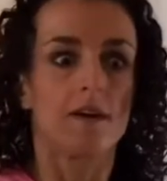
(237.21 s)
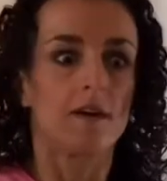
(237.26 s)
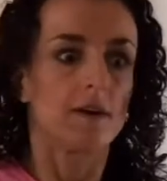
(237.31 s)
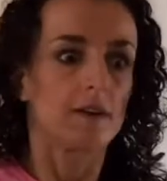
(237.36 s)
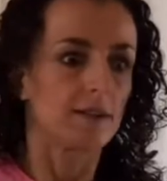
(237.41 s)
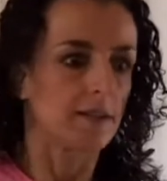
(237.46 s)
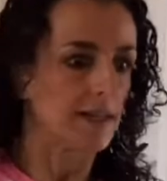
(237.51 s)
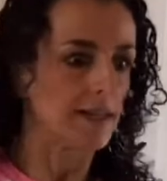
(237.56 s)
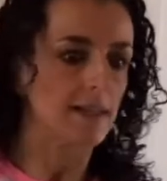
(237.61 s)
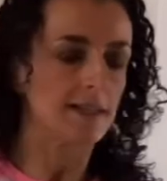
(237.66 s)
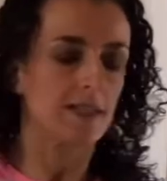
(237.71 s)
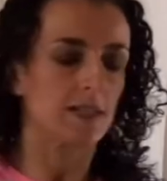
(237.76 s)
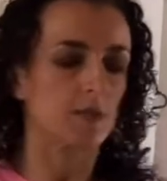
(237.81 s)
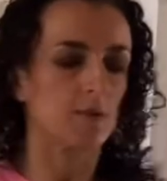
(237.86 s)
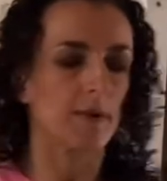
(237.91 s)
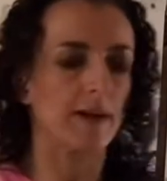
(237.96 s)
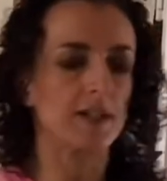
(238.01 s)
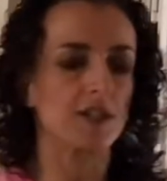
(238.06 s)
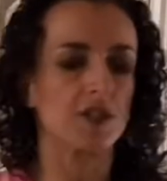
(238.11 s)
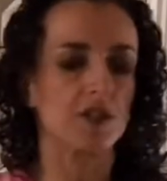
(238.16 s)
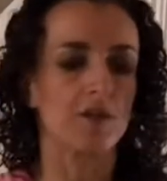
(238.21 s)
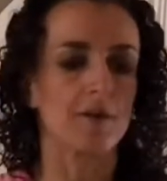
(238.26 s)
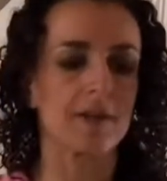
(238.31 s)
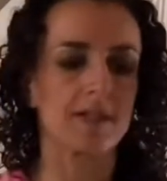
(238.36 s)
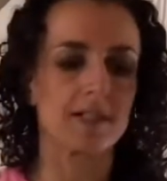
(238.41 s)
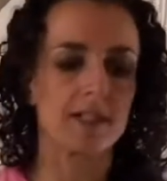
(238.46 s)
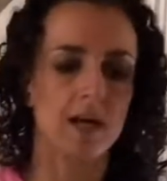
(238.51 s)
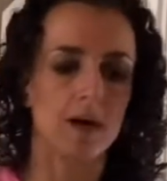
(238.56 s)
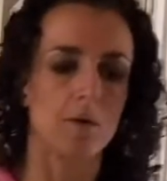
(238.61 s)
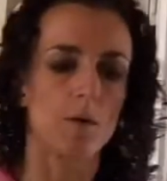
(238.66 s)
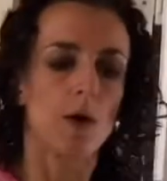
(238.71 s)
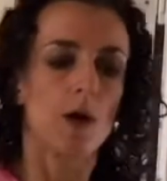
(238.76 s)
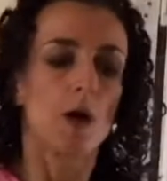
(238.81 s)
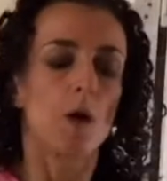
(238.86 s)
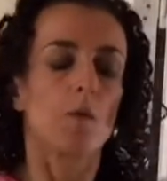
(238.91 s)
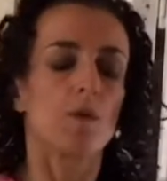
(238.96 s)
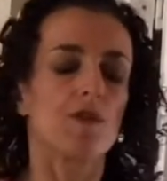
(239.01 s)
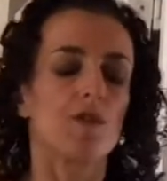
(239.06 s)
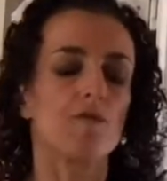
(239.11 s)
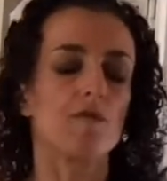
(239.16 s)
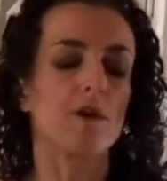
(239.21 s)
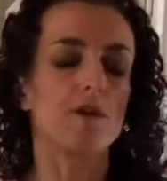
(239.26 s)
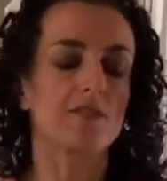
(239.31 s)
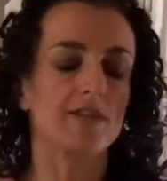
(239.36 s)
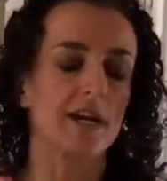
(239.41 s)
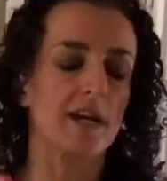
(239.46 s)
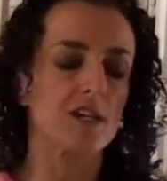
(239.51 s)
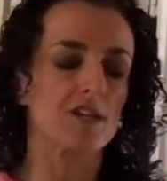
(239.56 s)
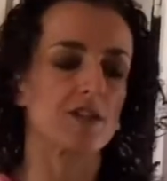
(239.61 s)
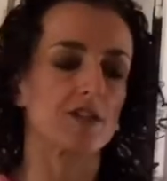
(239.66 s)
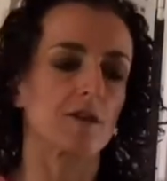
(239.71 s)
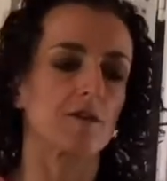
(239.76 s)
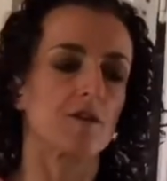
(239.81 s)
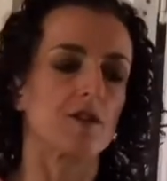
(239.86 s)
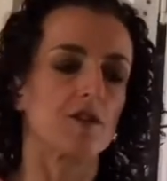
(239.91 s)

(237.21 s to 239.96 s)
It's the easiest way to do it. So with the rotations, I'm going